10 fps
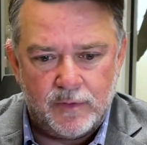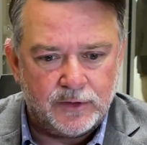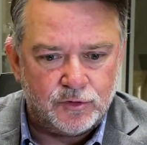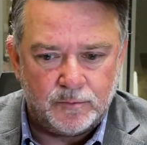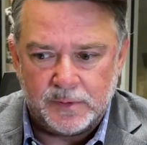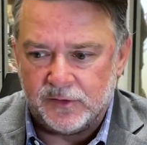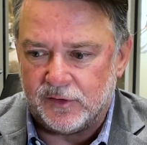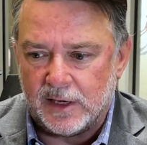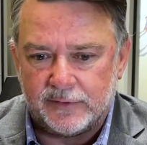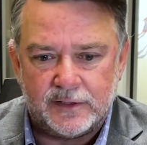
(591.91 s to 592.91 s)
they're too
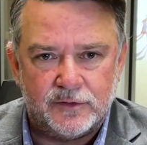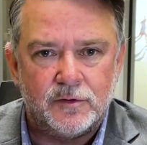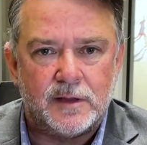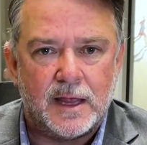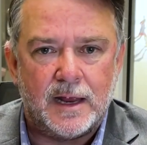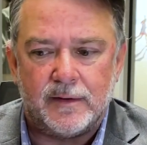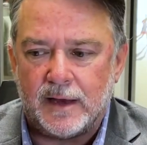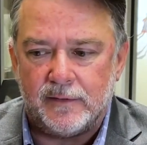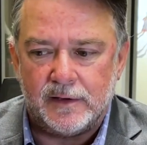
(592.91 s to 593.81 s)
busy to do that.